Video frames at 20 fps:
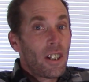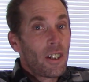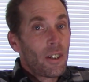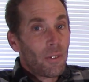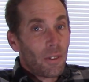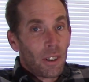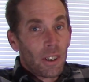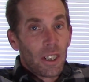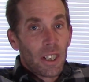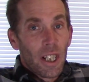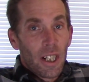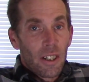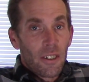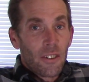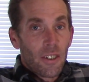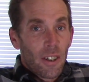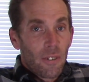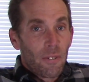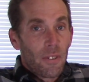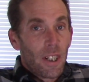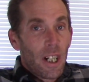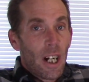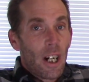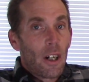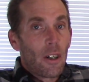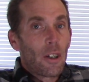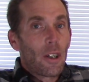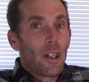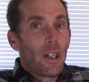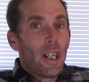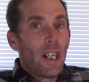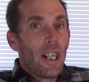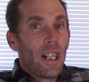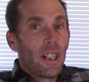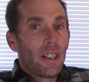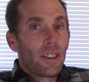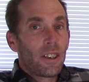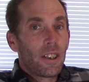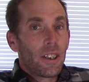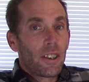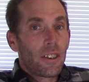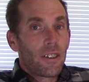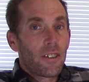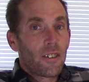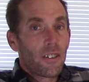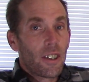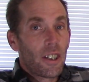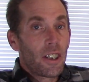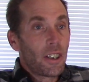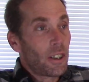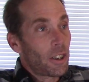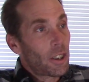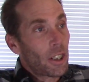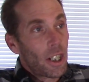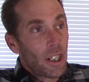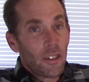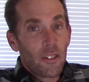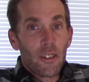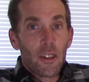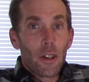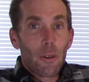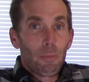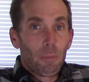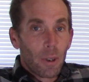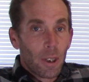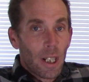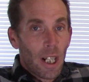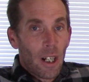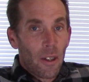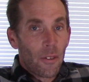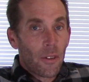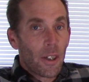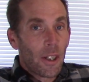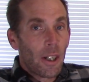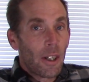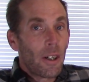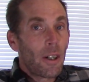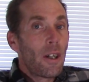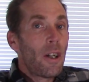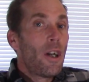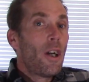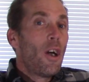You really got to tough it out and get your content put out there.